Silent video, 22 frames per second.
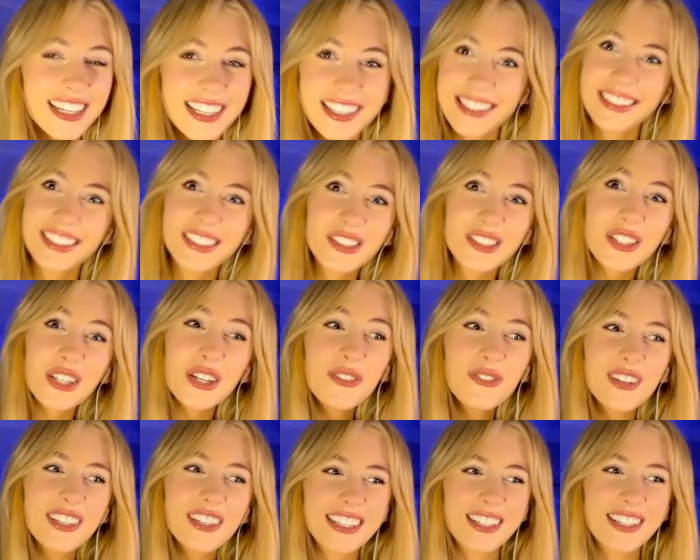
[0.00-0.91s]
So two
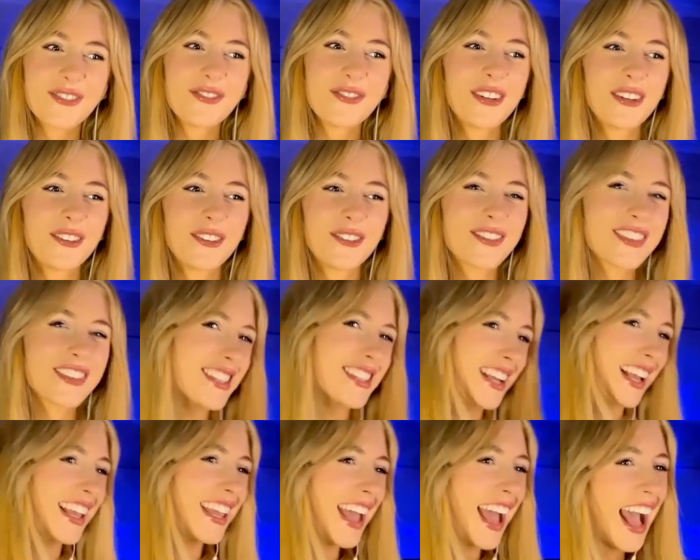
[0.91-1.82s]
brilliant moves.
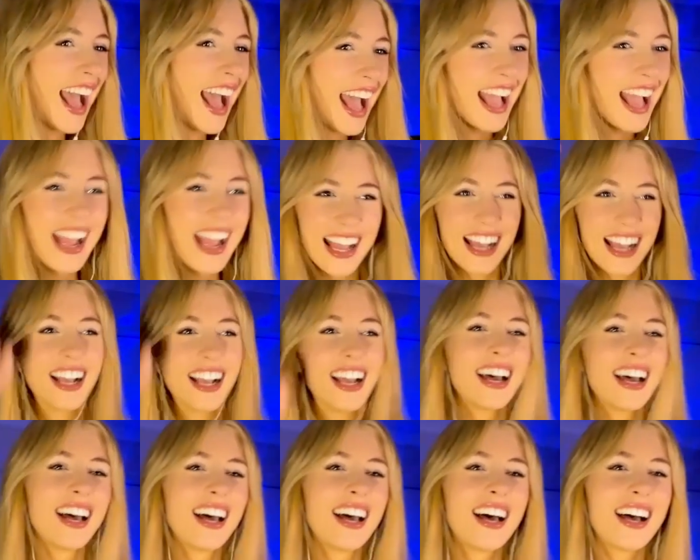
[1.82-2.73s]
Yay!
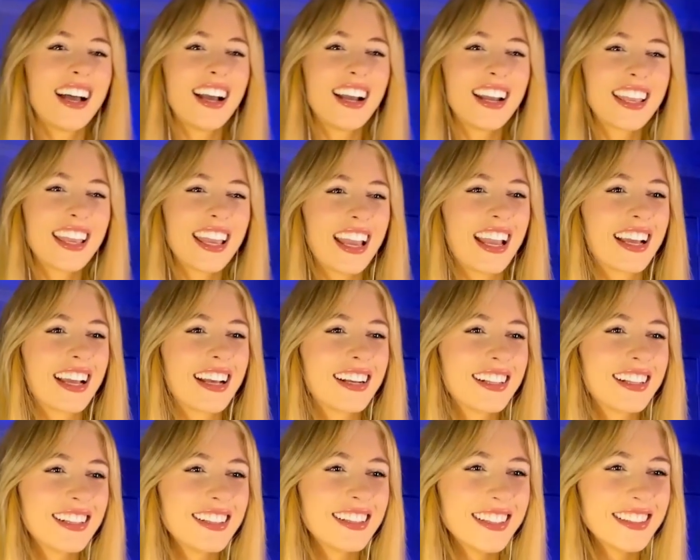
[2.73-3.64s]
Okay,
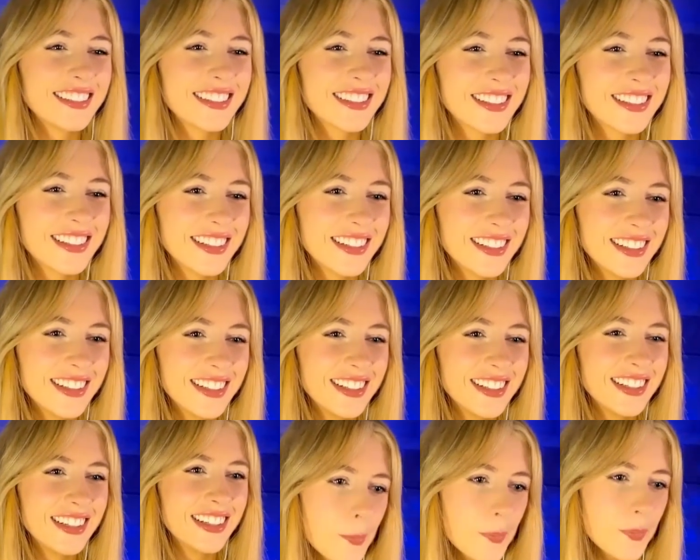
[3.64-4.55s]
let's
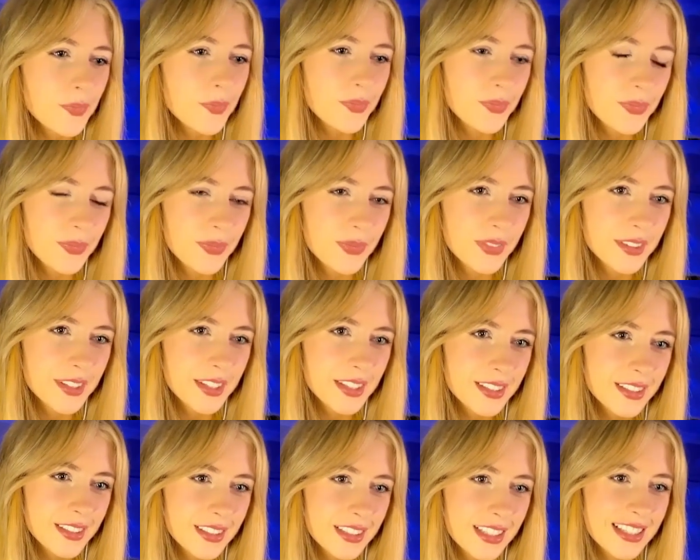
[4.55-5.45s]
go.
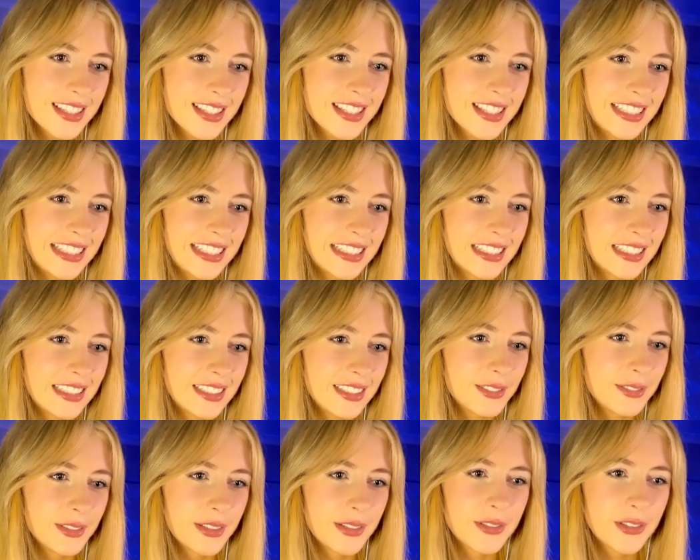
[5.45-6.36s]
Let's see.
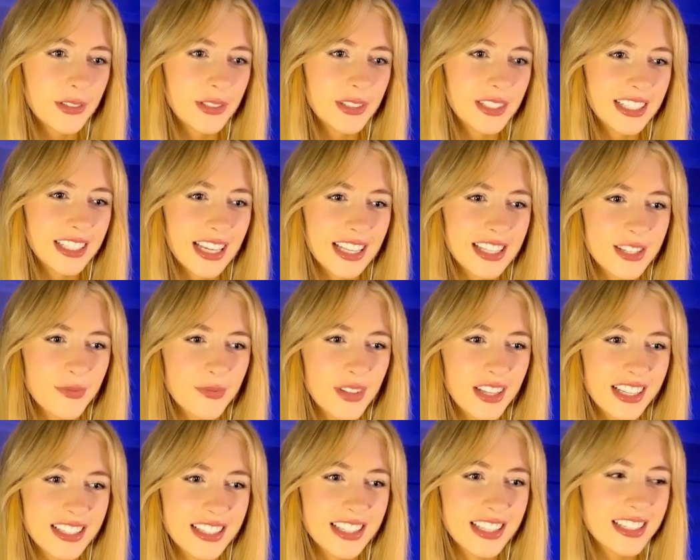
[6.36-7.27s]
We will get to
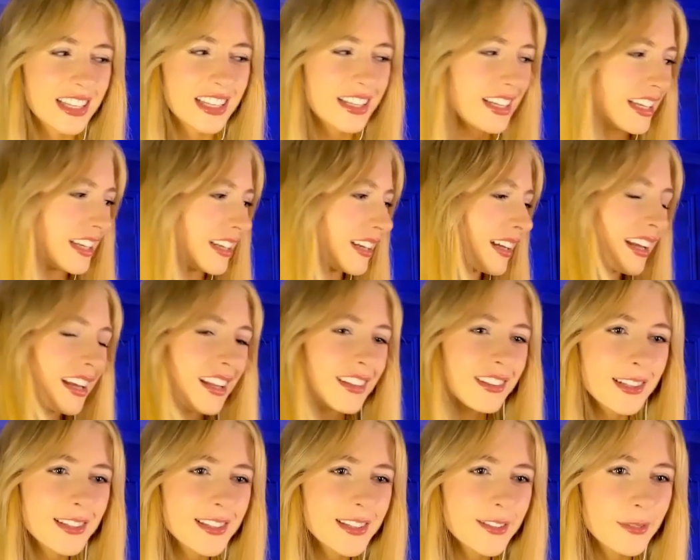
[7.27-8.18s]
play a Sicilian.
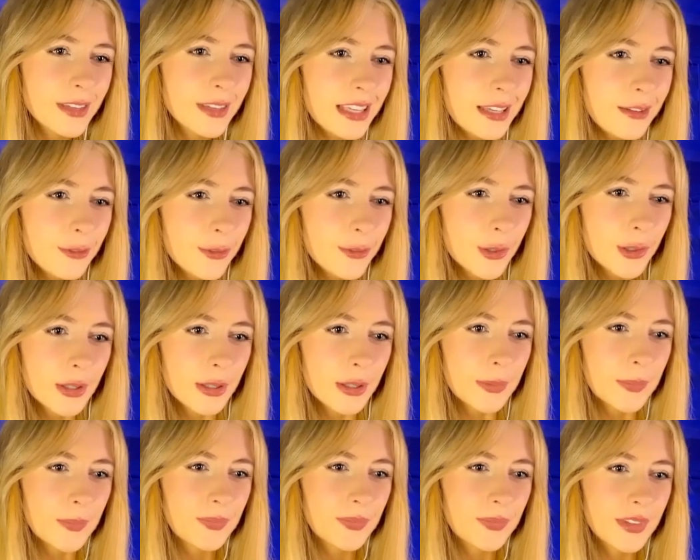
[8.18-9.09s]
Lots of e4.
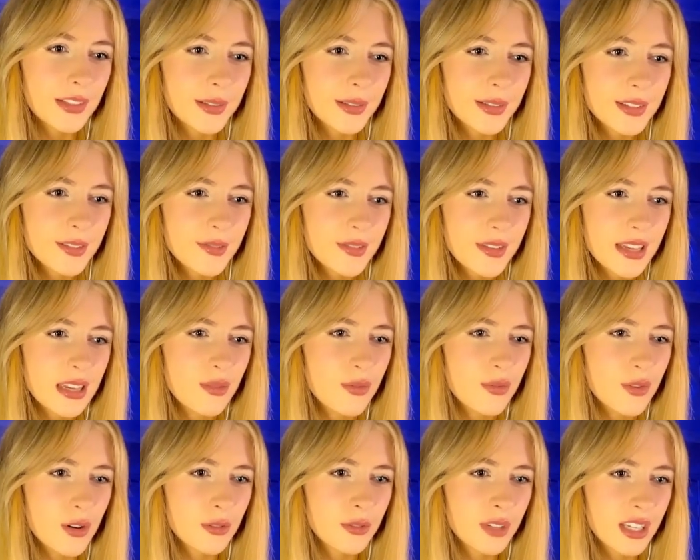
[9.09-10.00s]
Lots of
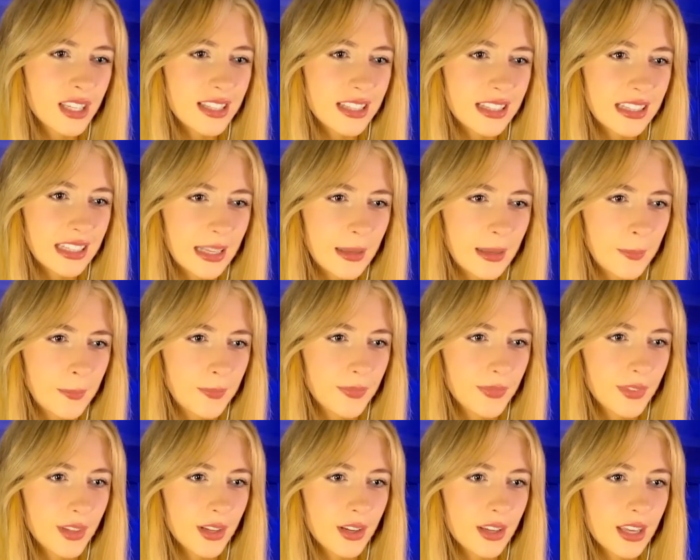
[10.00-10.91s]
e4 recently.
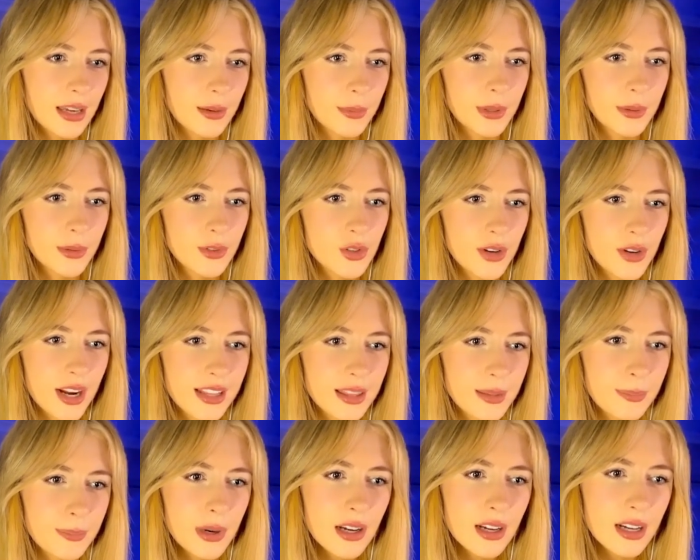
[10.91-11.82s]
Okay, we will trade
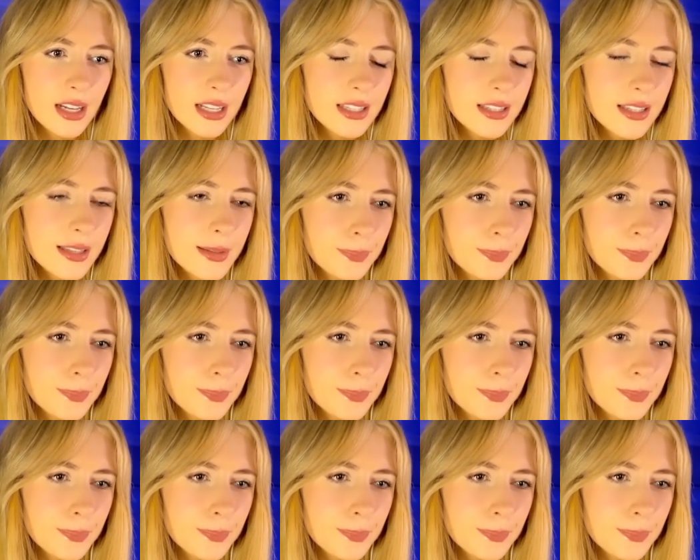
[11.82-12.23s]
the pawns.